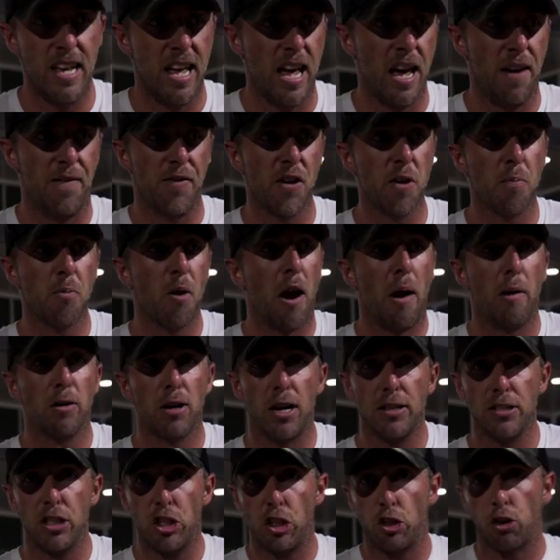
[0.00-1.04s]
If you're
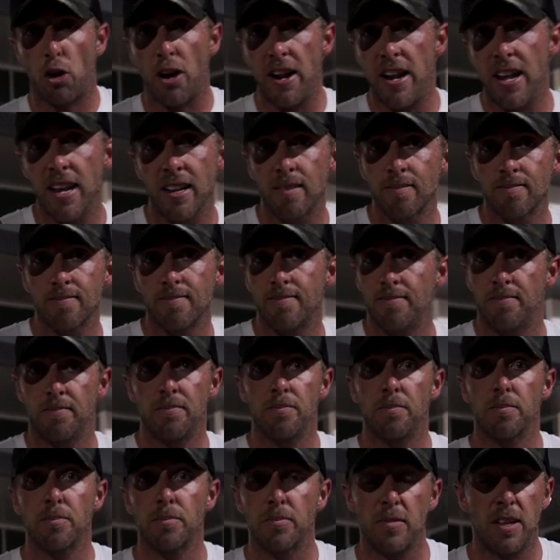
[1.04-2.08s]
prioritizing training,
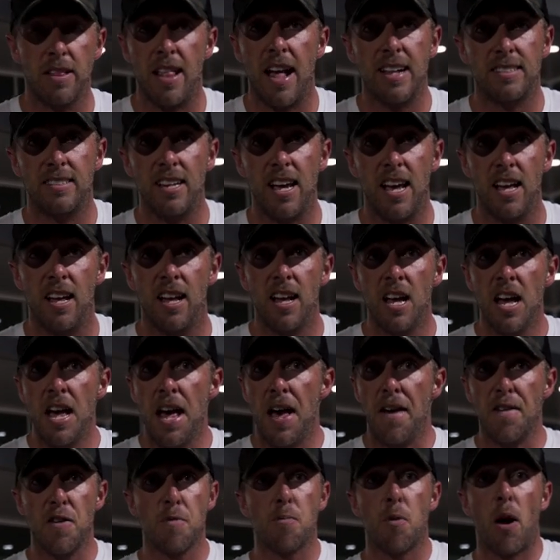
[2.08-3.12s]
then that's it.
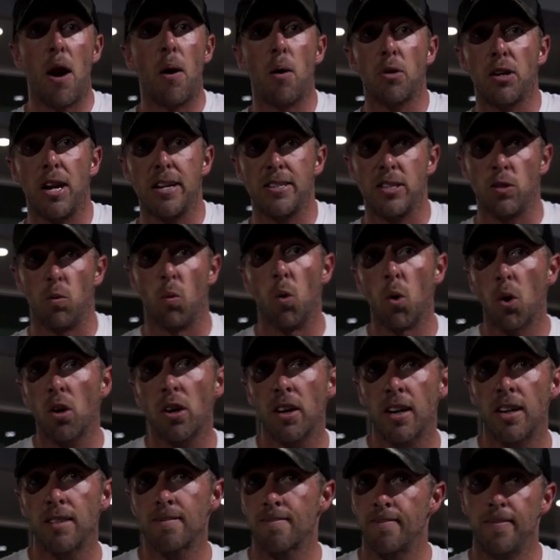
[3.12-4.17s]
If you're prioritizing
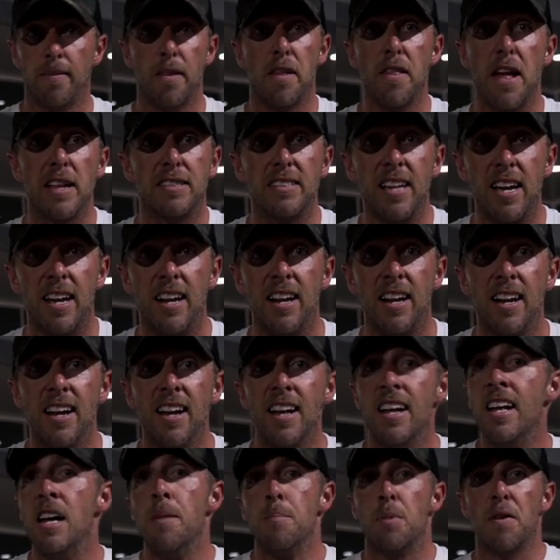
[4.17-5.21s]
work, then that's it.
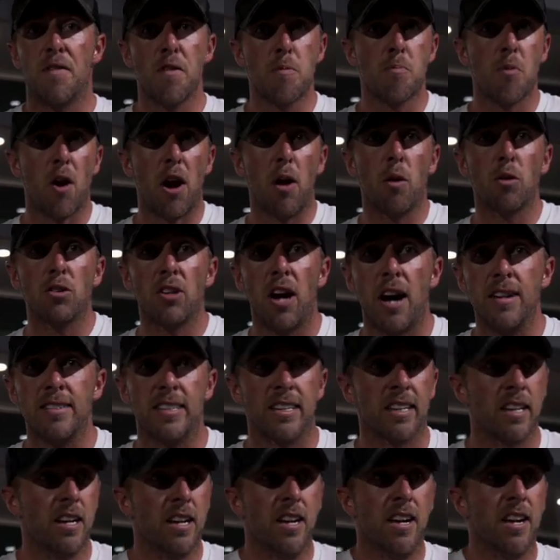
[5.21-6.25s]
But if you're
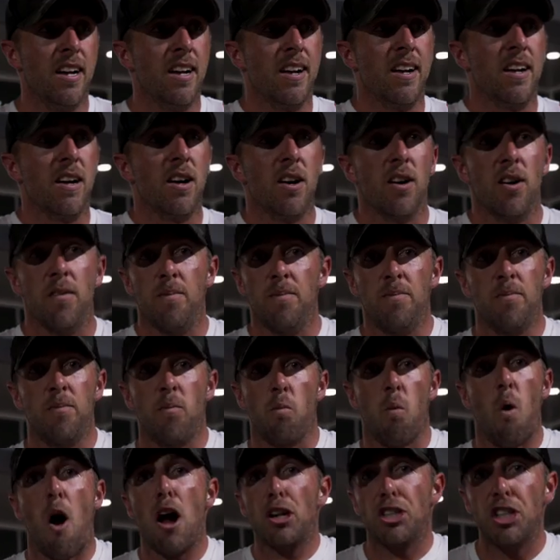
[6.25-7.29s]
prioritizing
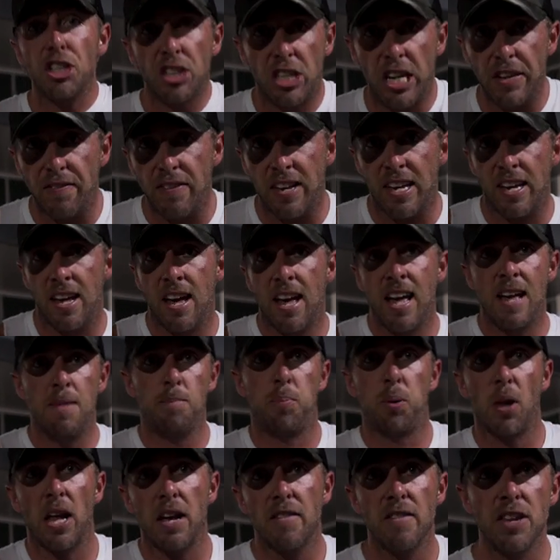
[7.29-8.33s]
watching TV and
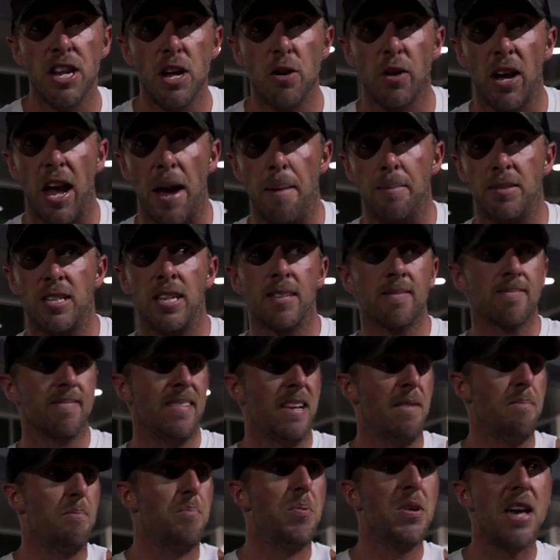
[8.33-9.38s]
playing video games
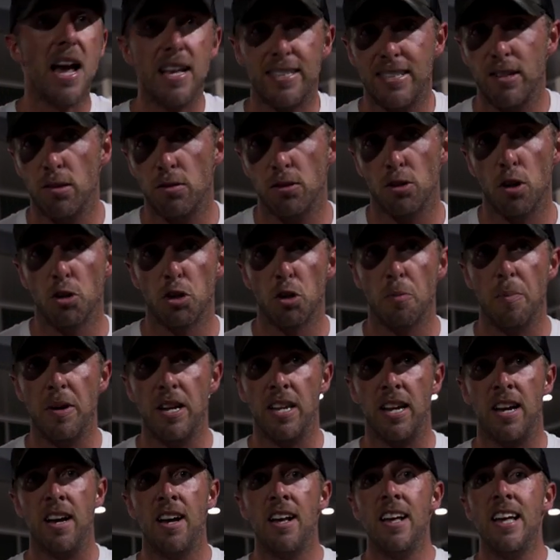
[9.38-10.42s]
and BSing on social
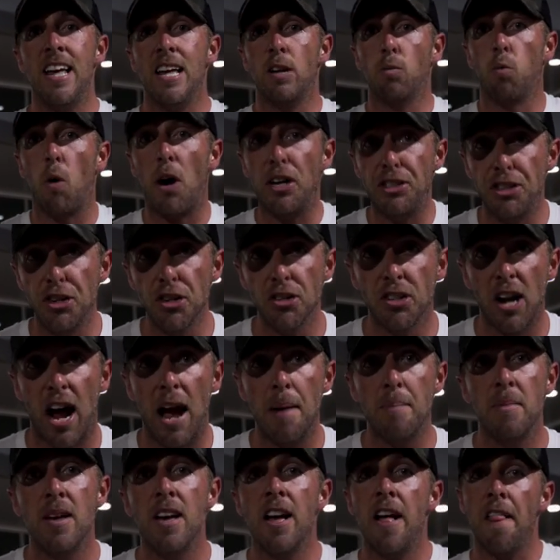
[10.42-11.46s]
media and wasting your
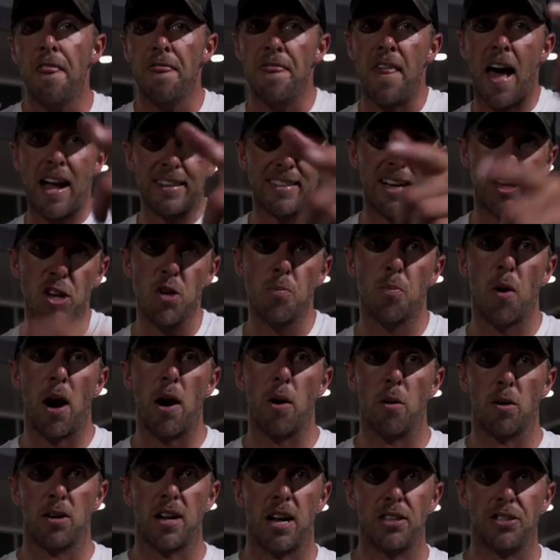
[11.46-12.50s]
time, that's how you
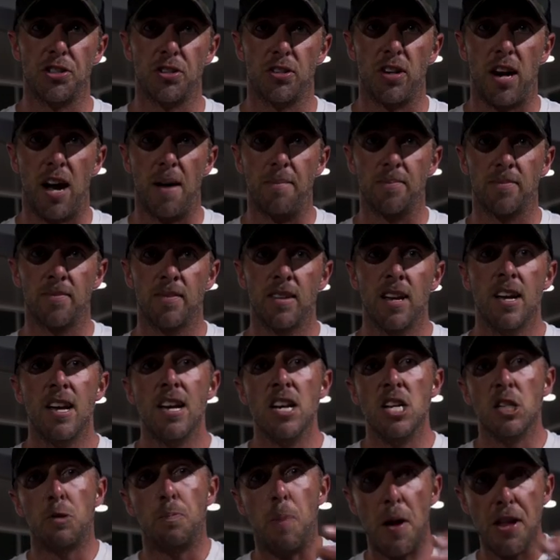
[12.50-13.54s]
prioritize your time.
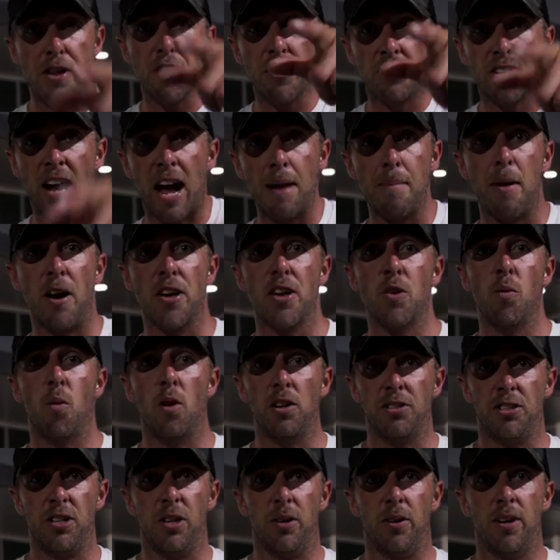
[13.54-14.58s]
Spend your time how you
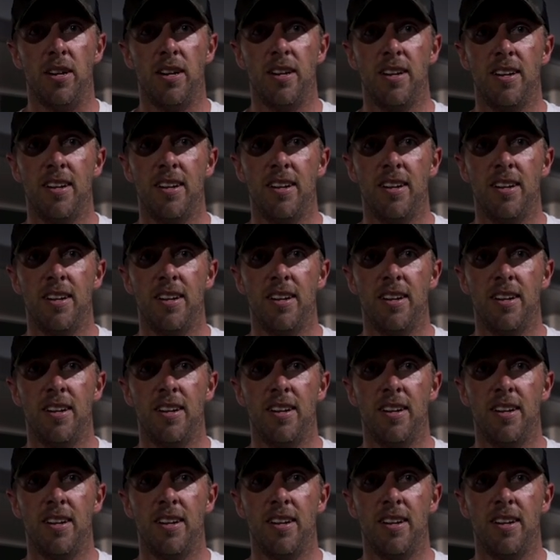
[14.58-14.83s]
want to.